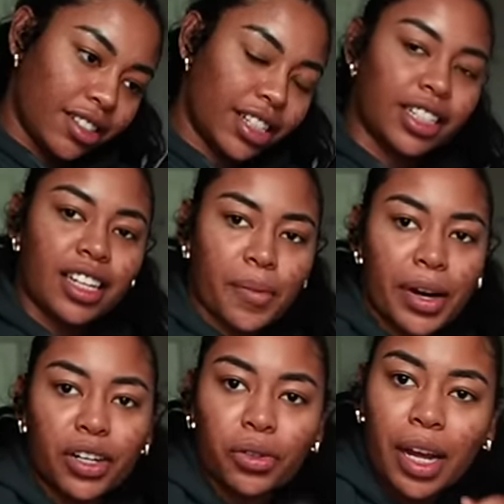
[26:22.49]
This is like
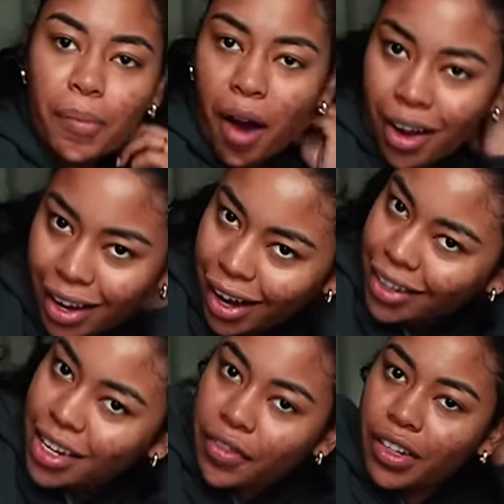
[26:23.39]
my new like
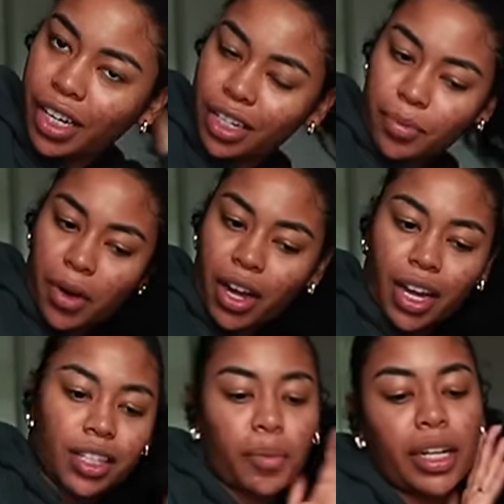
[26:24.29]
podcast. I feel like it's a
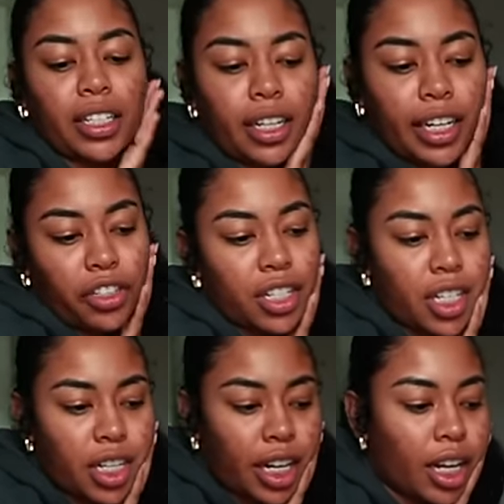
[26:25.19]
podcast. I'm like sitting here just
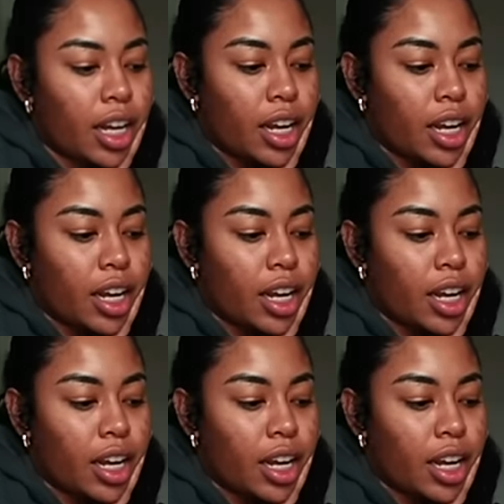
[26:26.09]
listening.